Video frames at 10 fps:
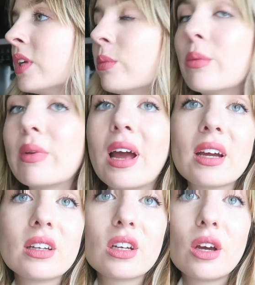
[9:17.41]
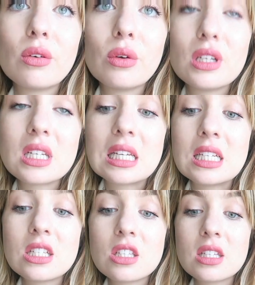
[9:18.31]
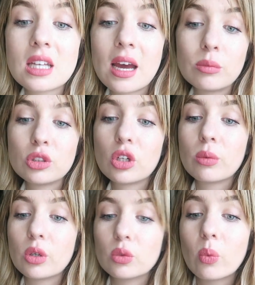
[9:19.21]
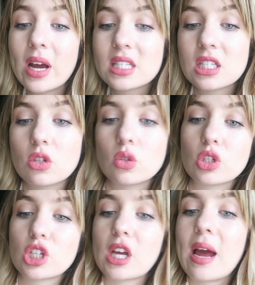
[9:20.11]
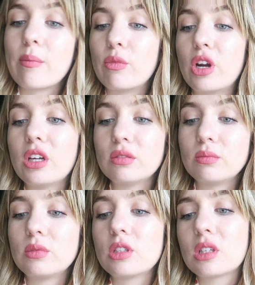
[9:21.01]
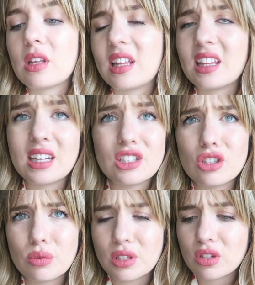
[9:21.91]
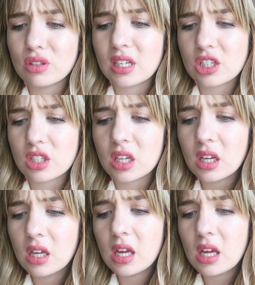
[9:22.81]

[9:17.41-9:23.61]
And Mum and I are going to go into Leeds. There's a camera shop called West Yorkshire Camera. I think that is just what it's called actually.